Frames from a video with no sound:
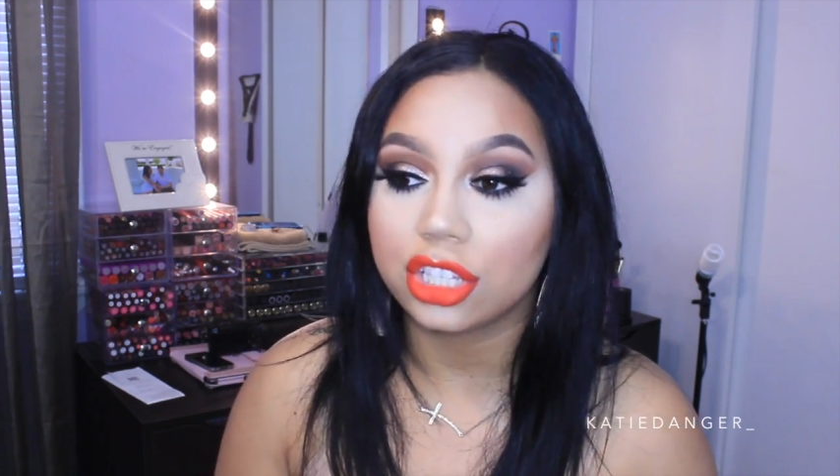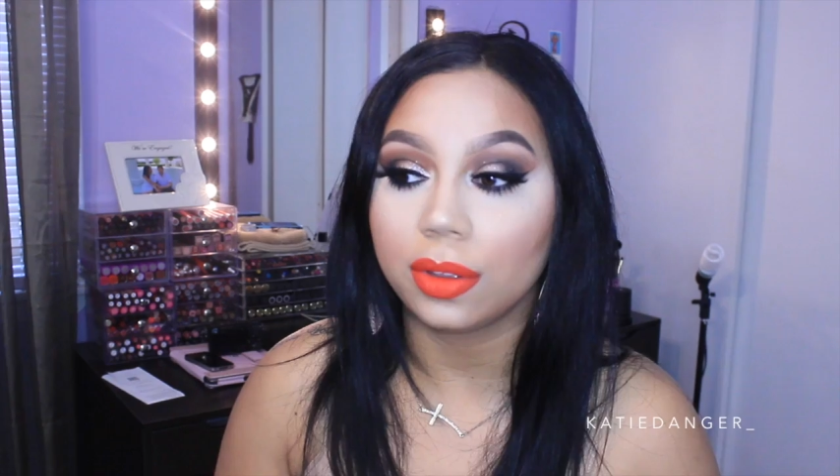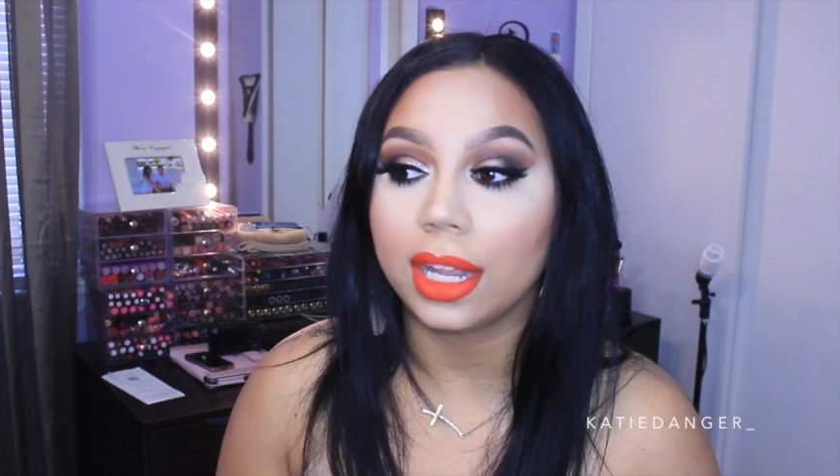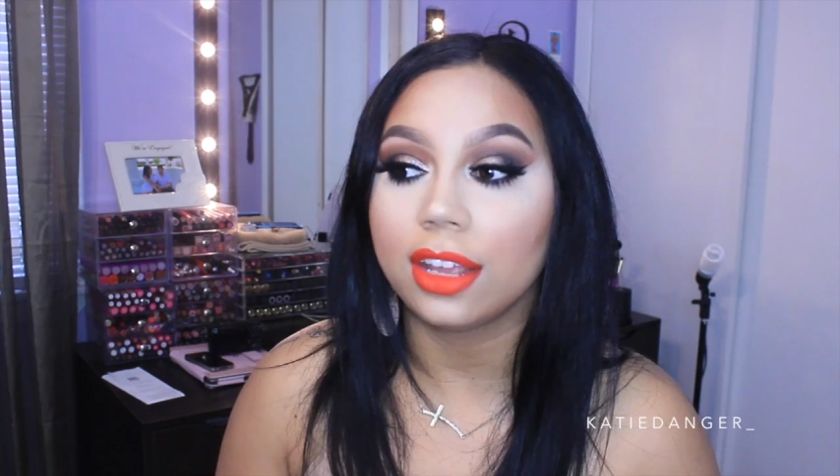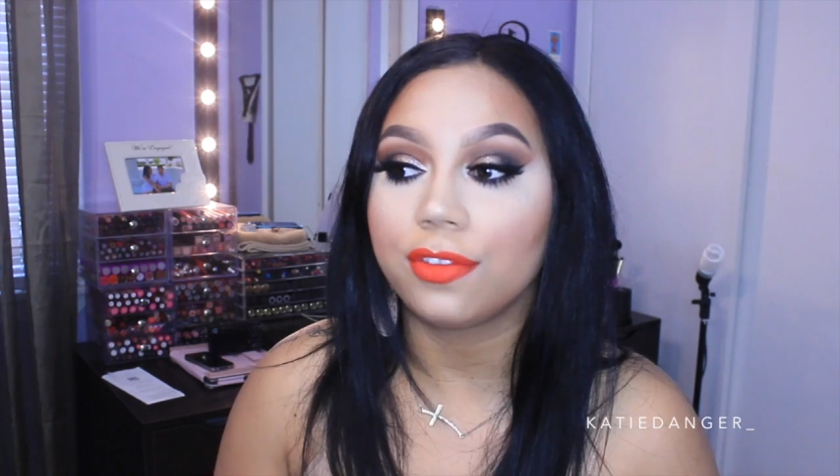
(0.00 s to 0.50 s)

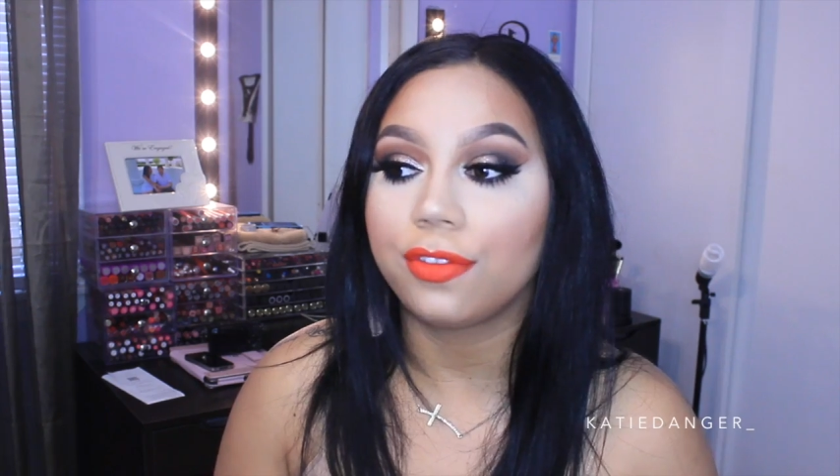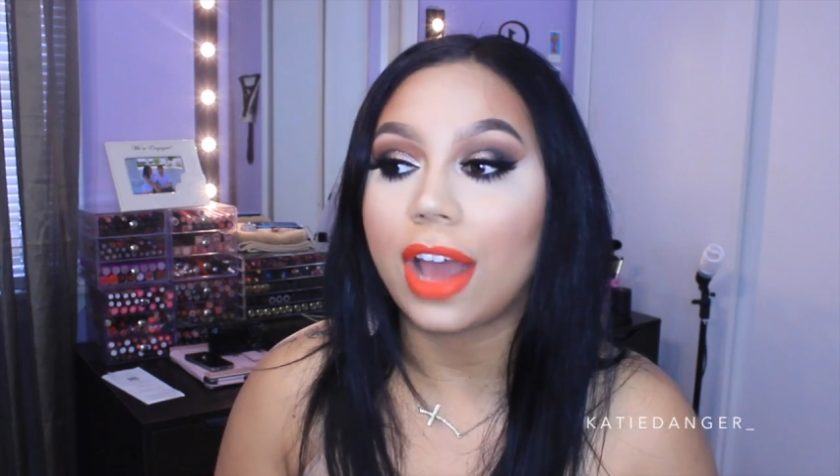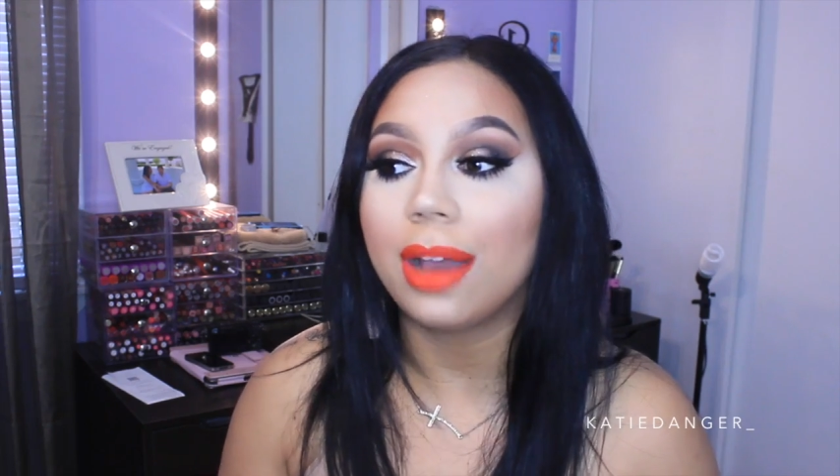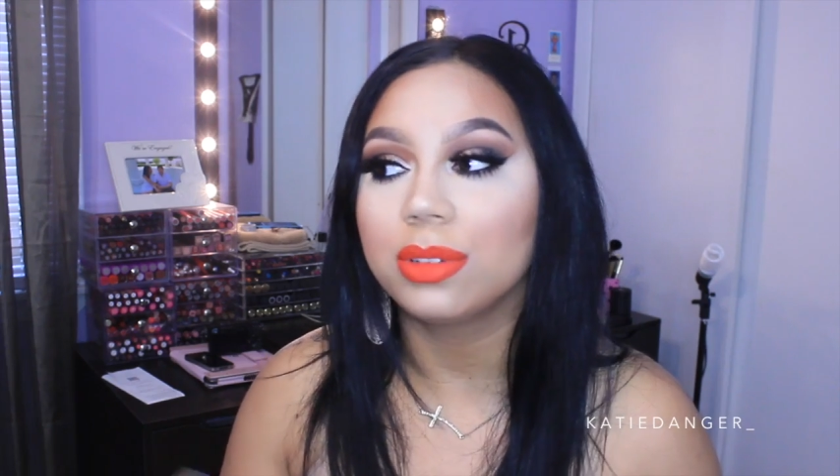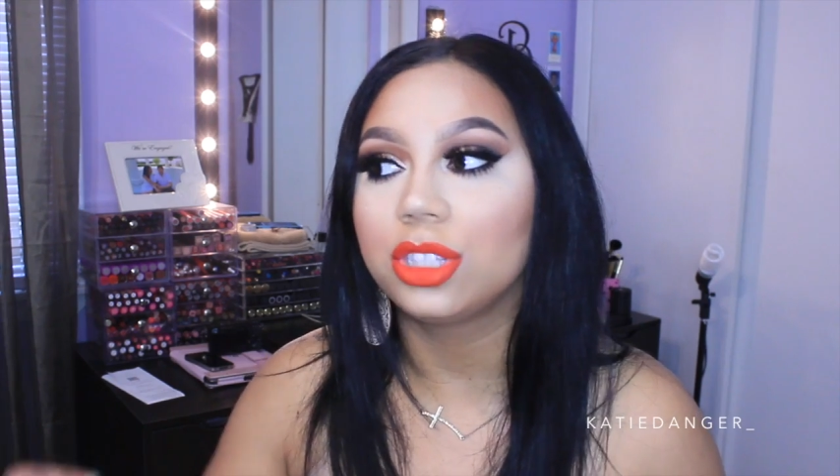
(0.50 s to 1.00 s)
so that if
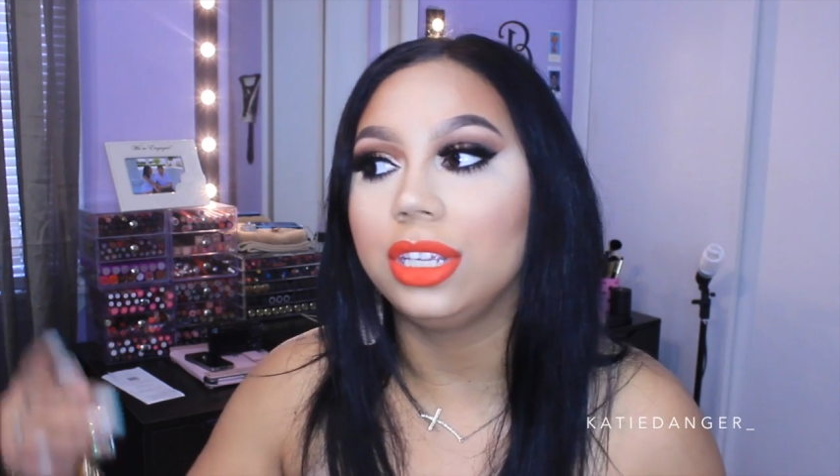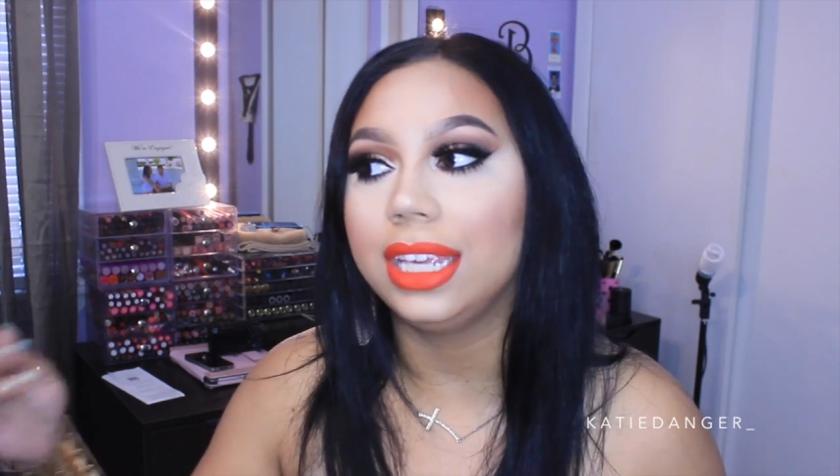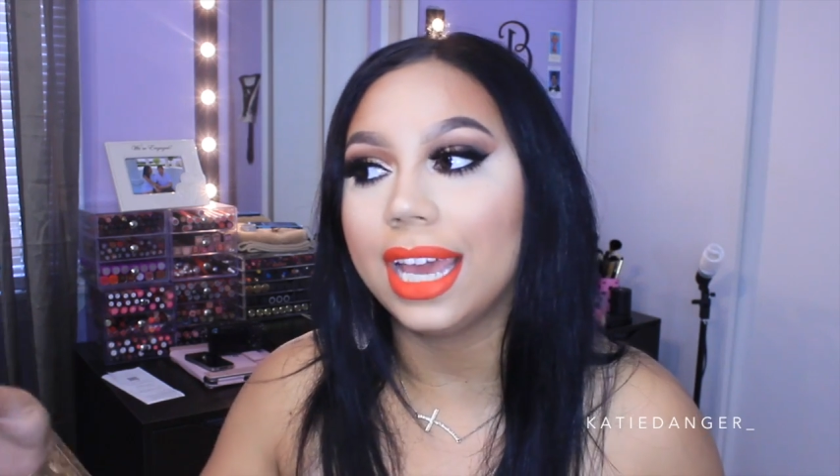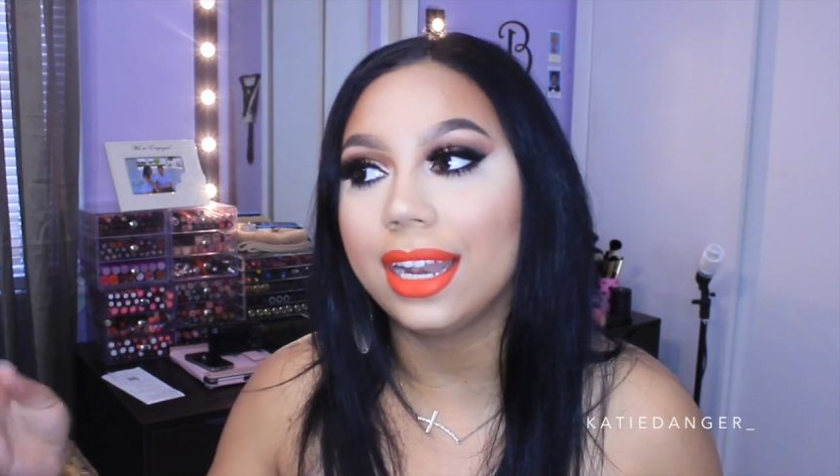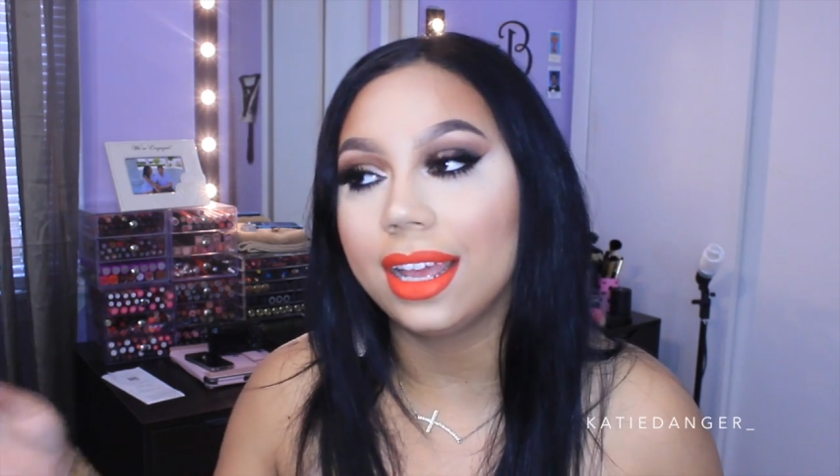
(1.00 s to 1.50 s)
I was to
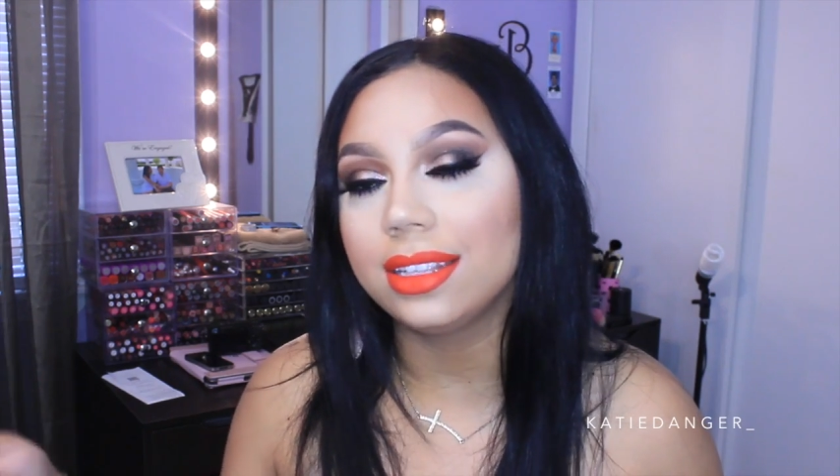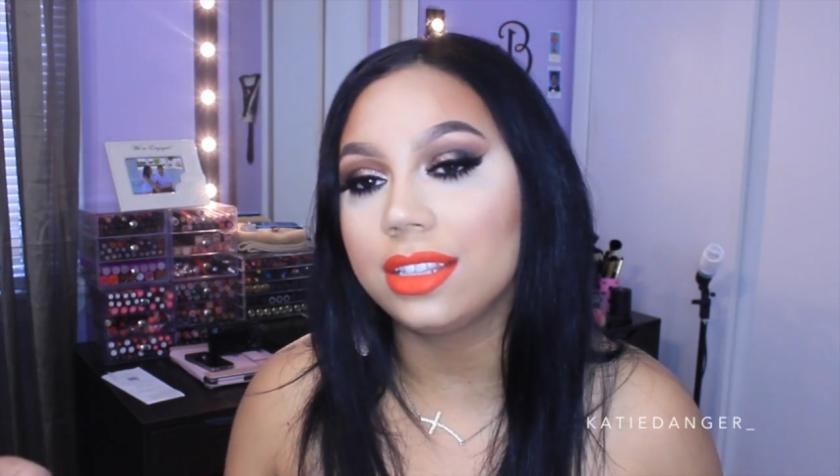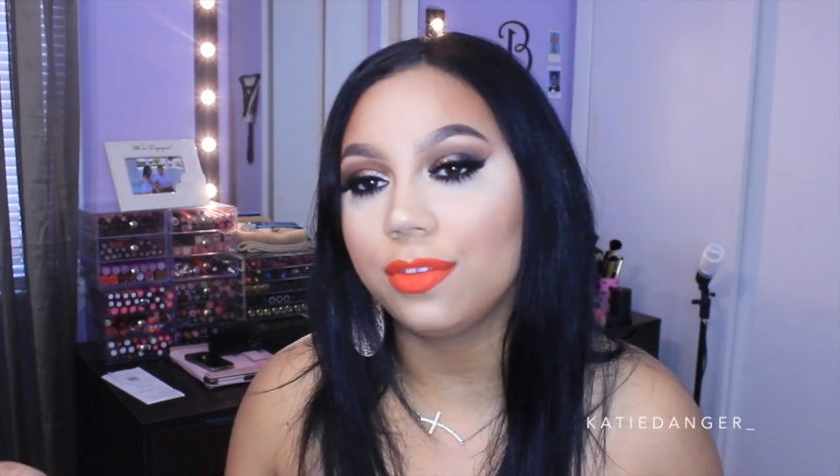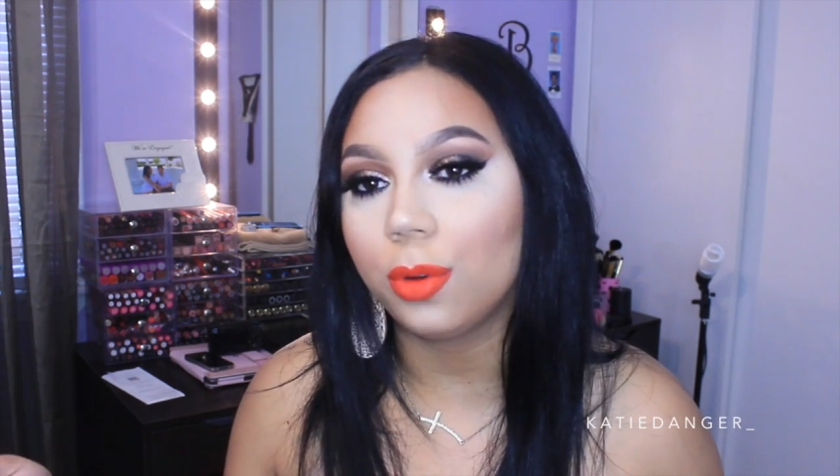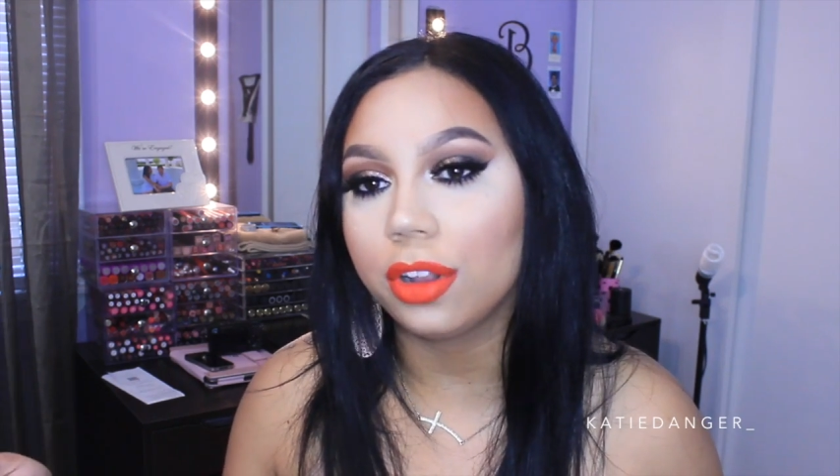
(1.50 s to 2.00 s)
get
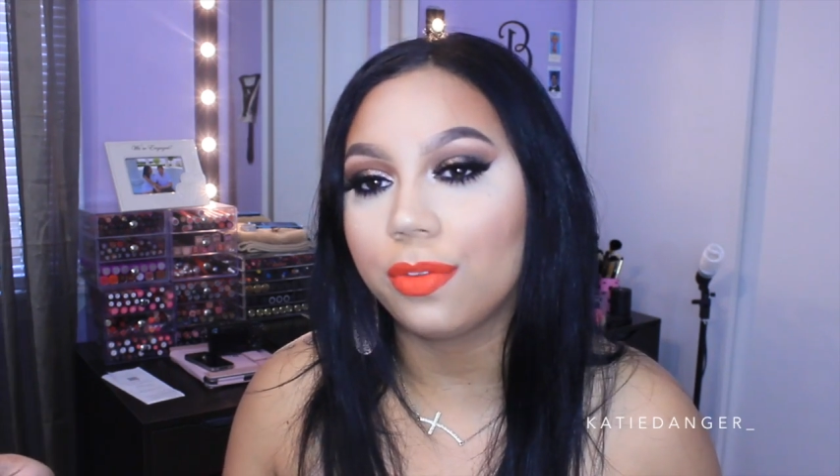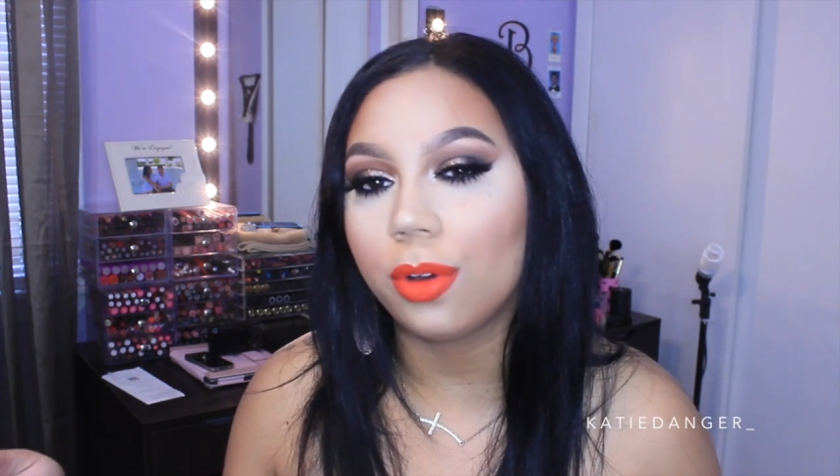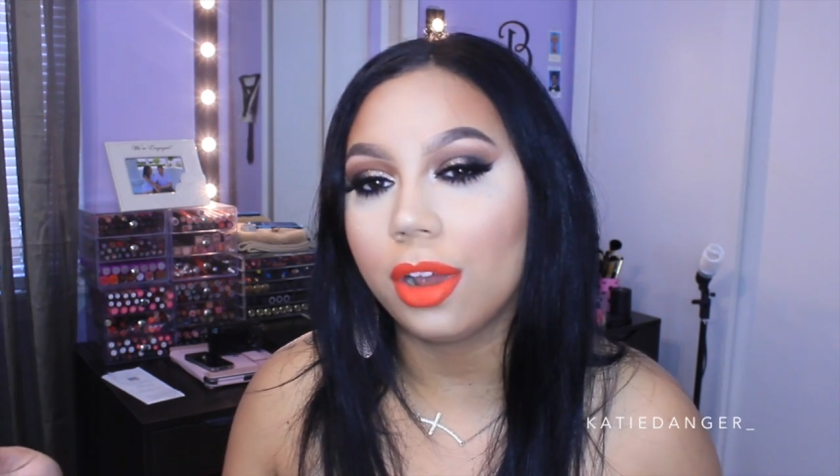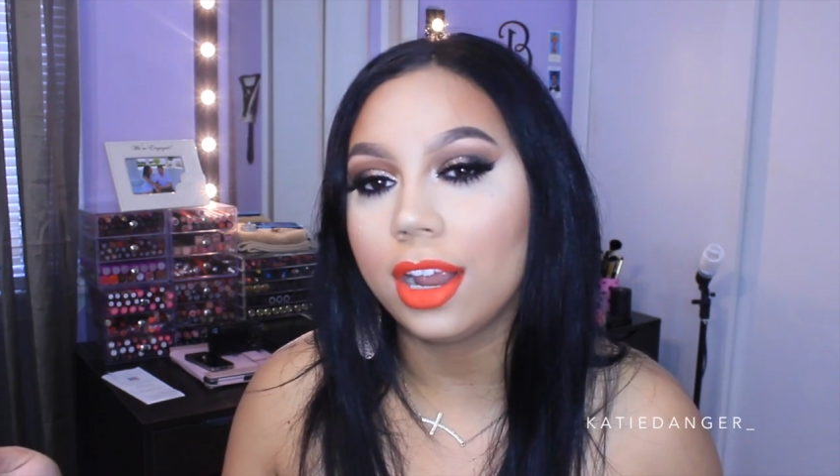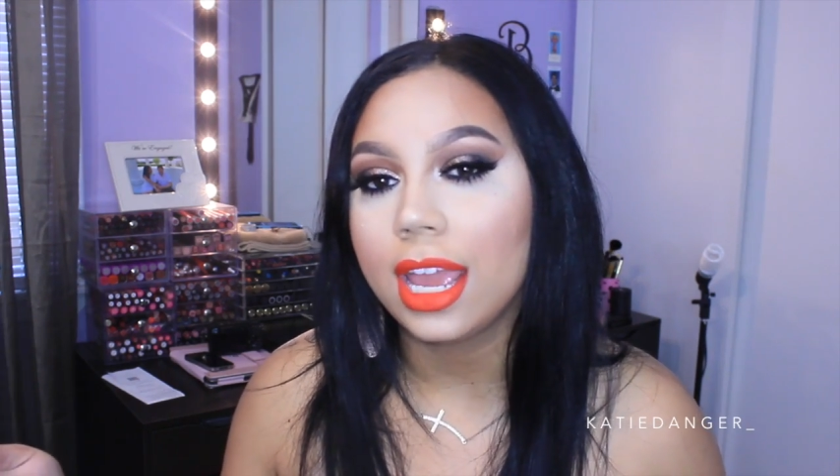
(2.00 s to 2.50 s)

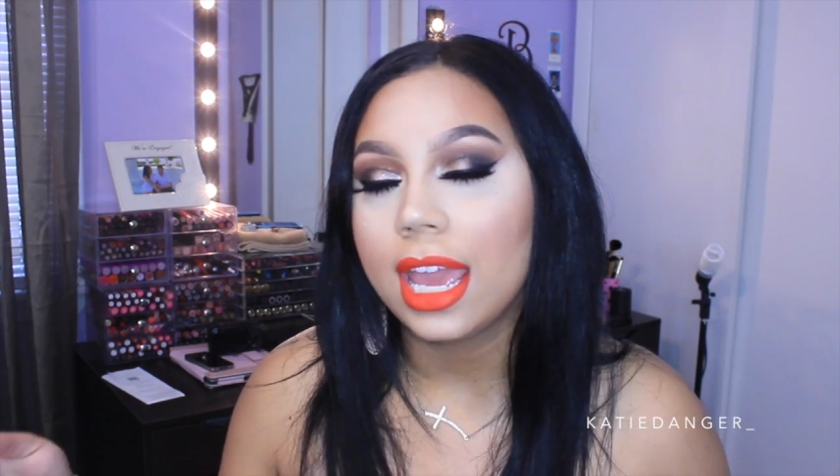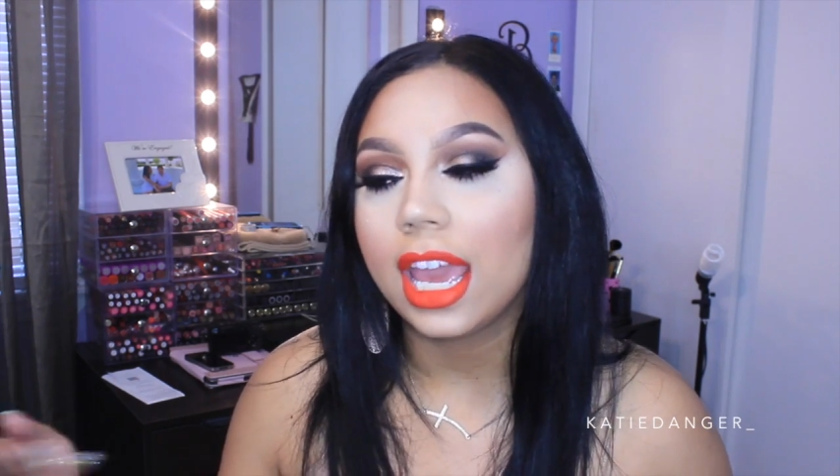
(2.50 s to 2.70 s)
NC44,